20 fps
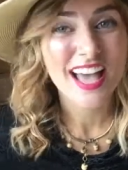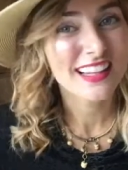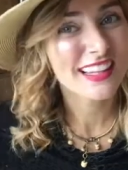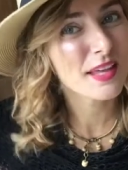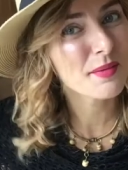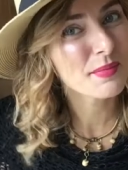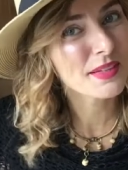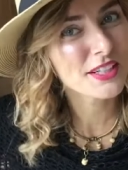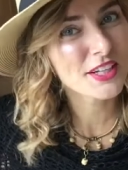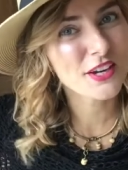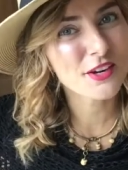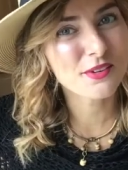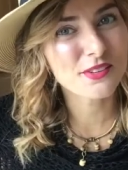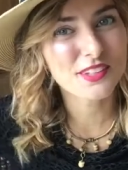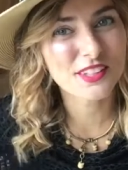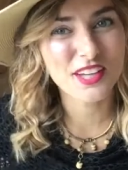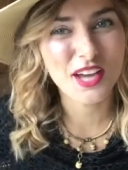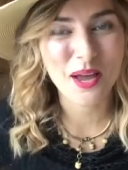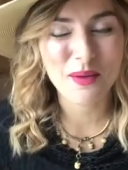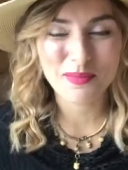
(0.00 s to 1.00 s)
Let me know in
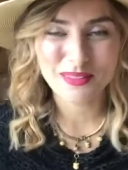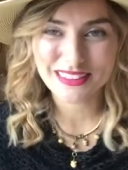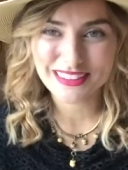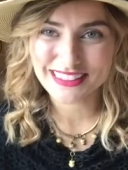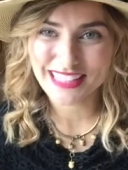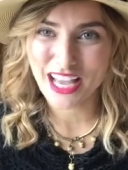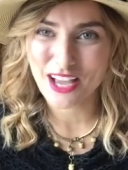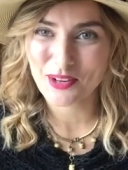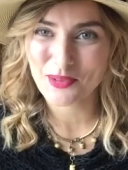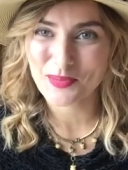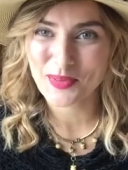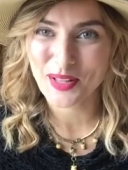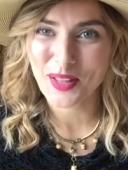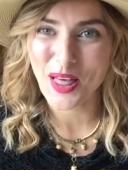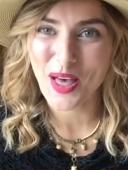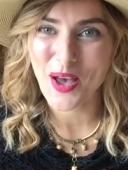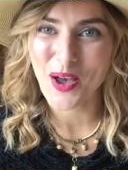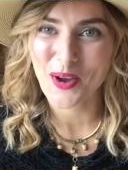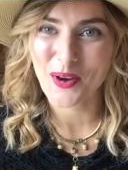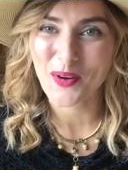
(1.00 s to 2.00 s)
the comments down
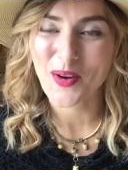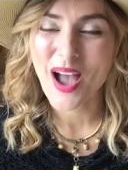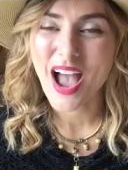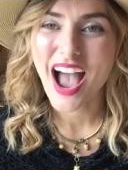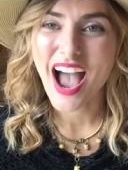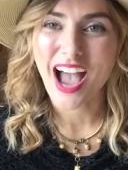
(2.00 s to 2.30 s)
below.